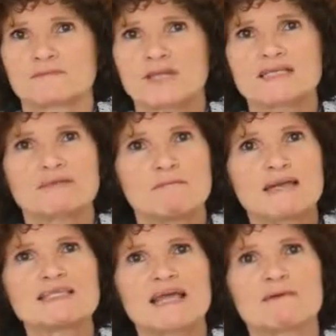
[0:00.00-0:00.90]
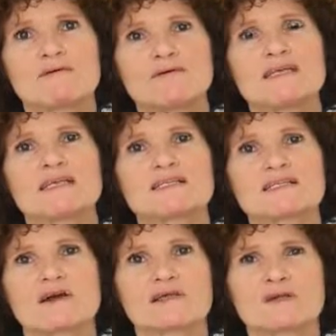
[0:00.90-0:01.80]
It's amazing how a feeling
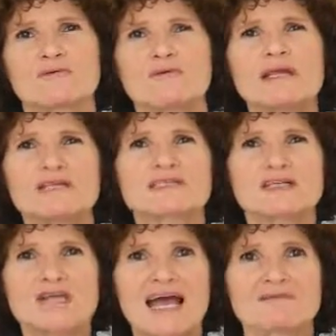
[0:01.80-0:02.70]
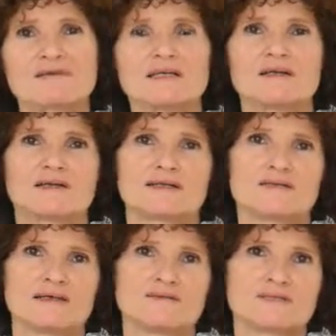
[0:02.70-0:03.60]
inside can wreak such havoc in our
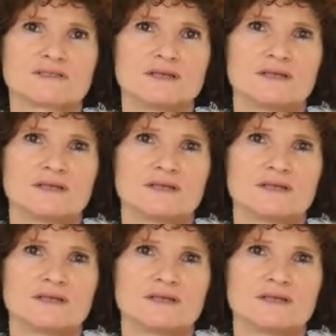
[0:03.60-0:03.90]
lives.